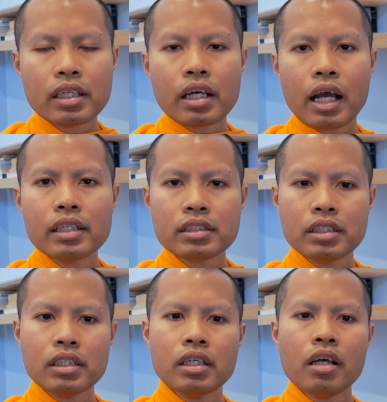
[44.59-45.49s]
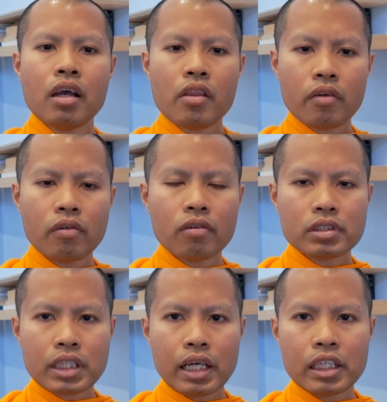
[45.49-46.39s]
country through
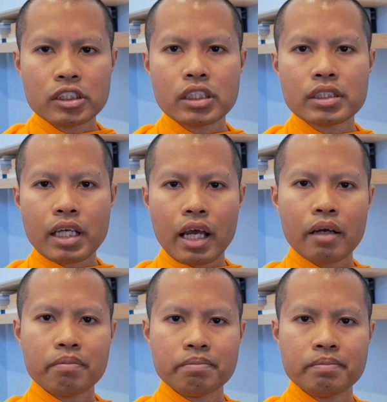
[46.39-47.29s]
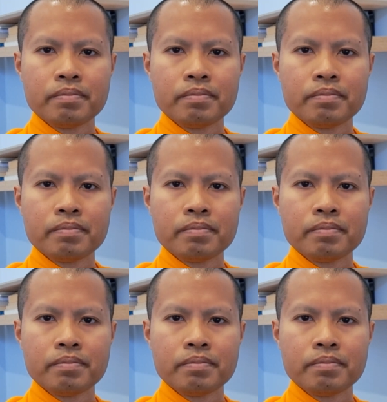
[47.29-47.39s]
challenging times.